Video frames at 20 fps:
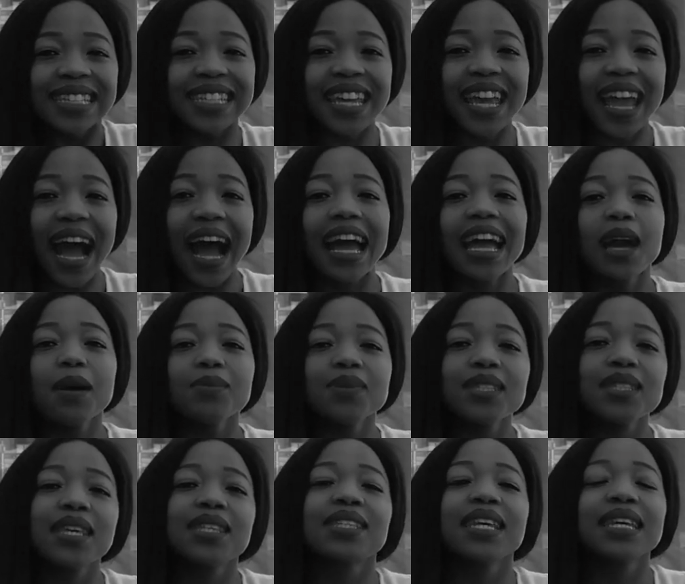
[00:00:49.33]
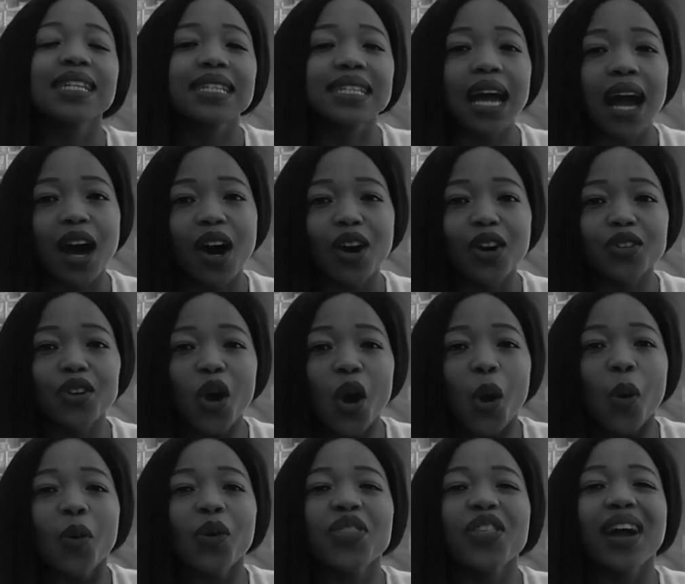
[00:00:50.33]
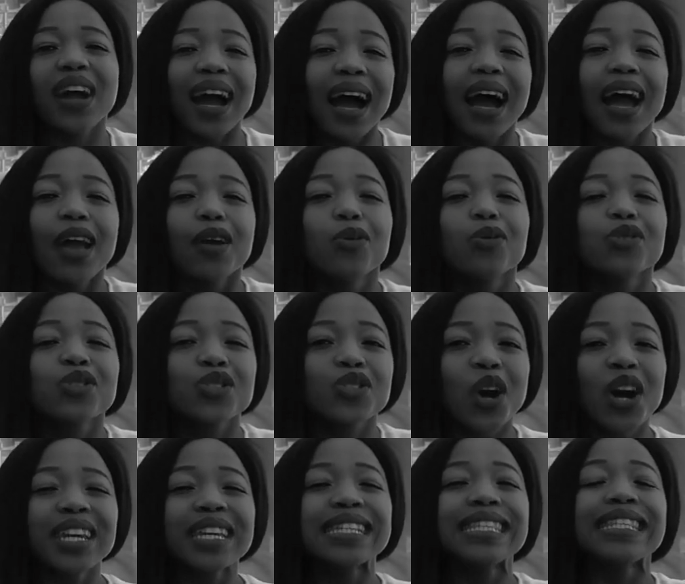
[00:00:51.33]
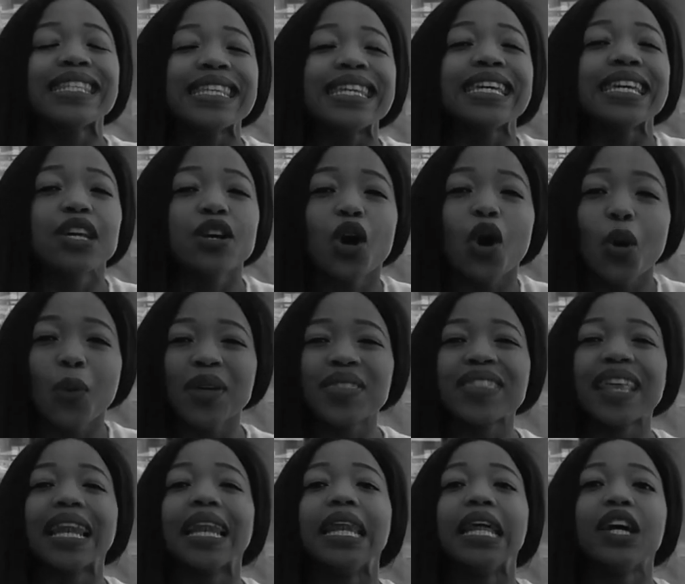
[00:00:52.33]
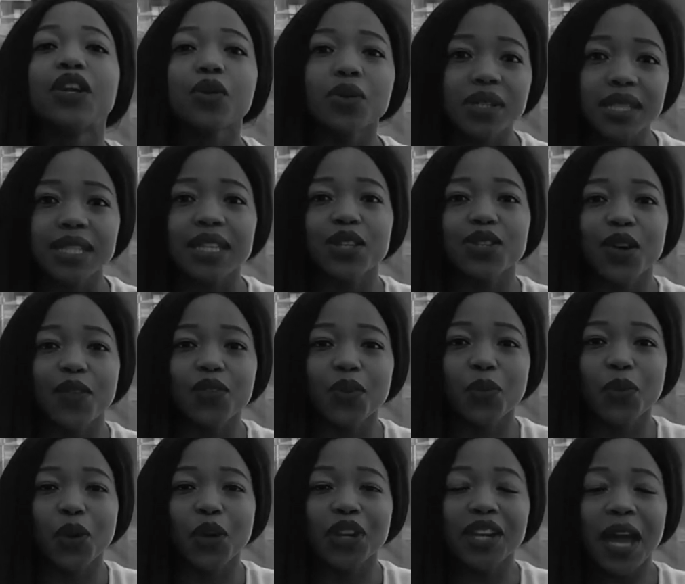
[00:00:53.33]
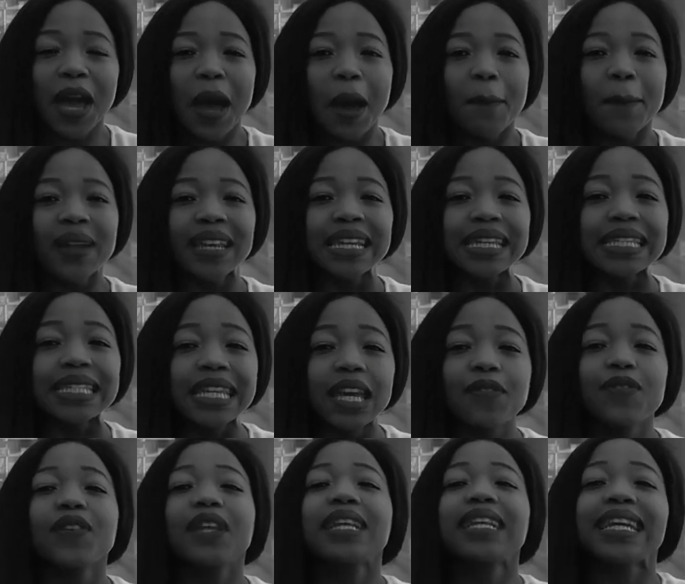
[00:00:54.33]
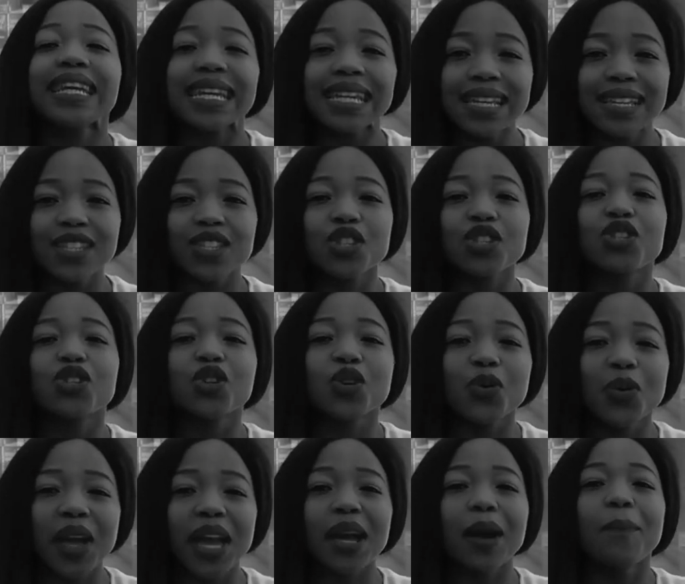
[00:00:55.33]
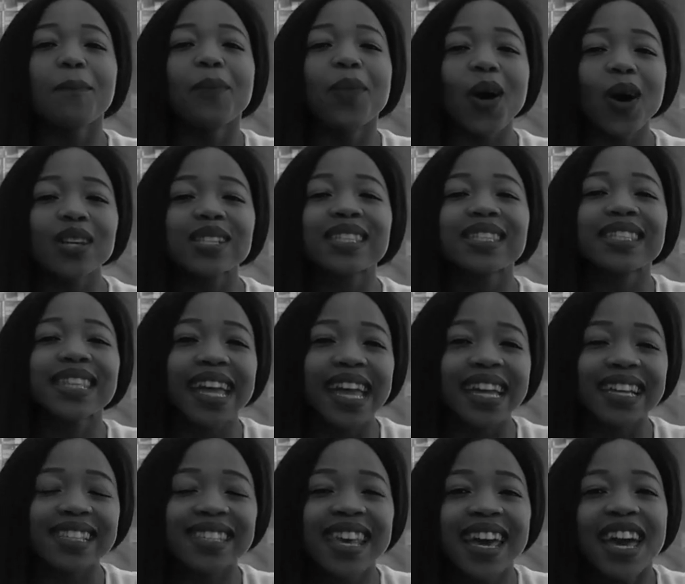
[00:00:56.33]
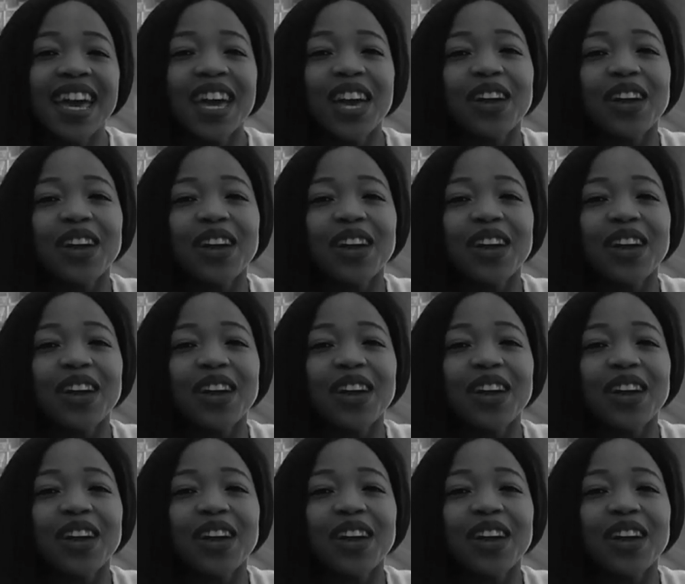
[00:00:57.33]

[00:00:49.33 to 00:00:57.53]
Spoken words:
Today I am sitting down with a guy who's not a CEO in the literal sense of the word, but he definitely is doing boss things.